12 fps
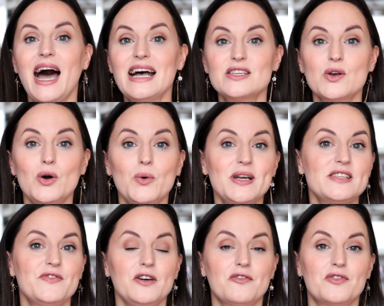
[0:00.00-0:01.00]
As always,
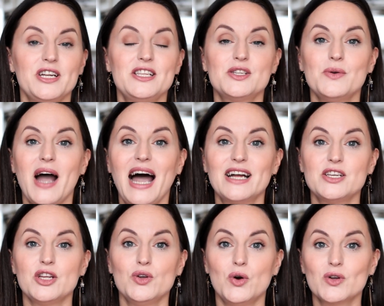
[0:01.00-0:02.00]
feel free to add
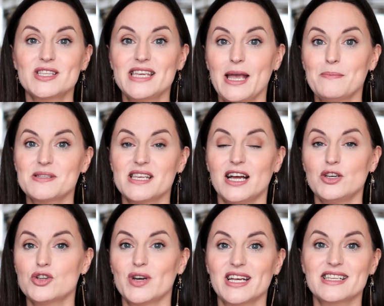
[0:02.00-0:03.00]
your tips
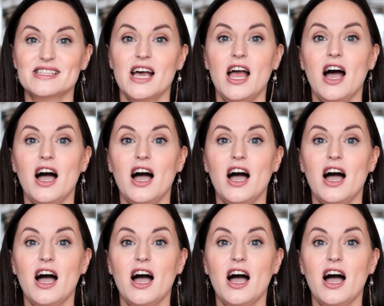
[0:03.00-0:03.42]
and tricks